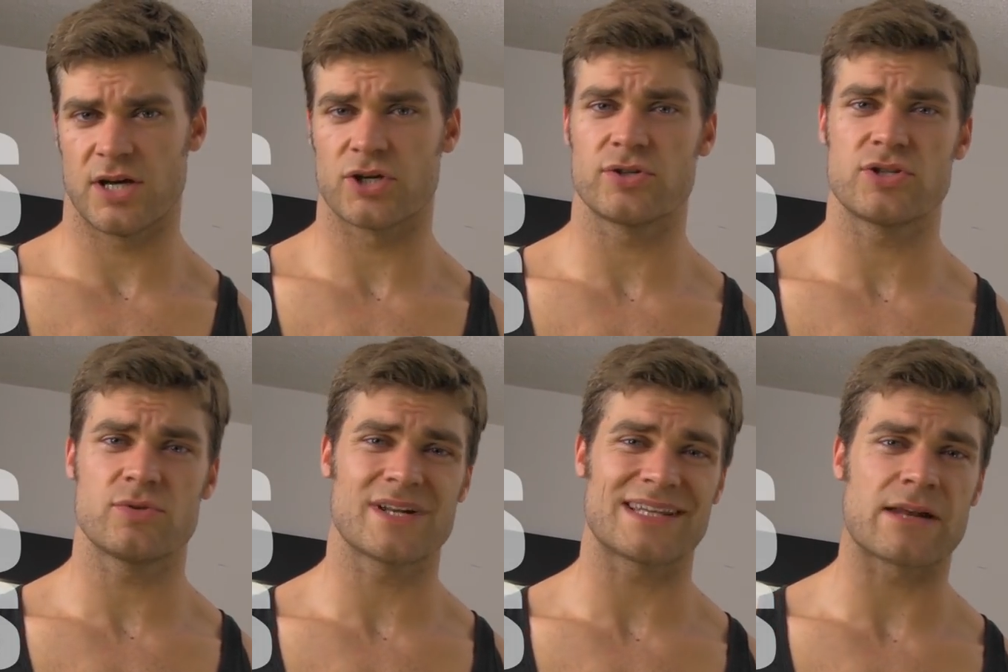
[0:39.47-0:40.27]
A good
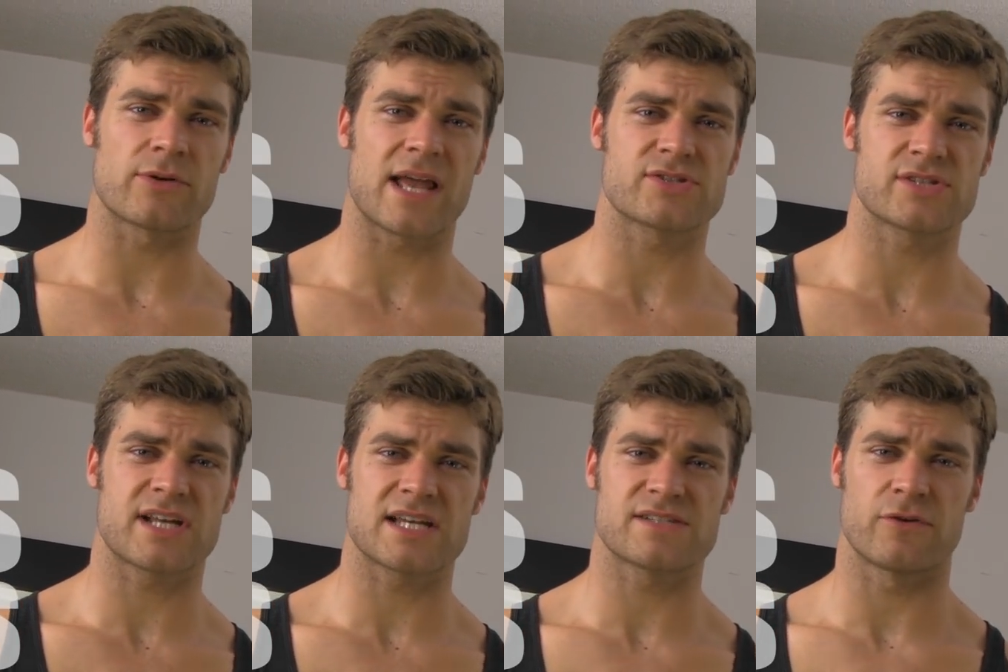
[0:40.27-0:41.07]
unilateral
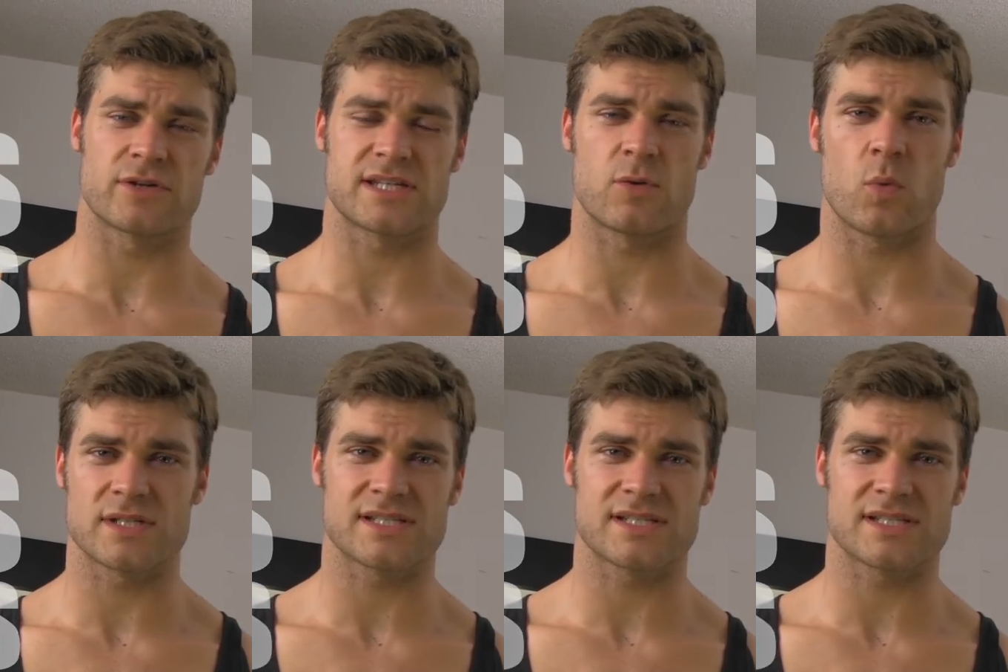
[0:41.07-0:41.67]
exercise focusing one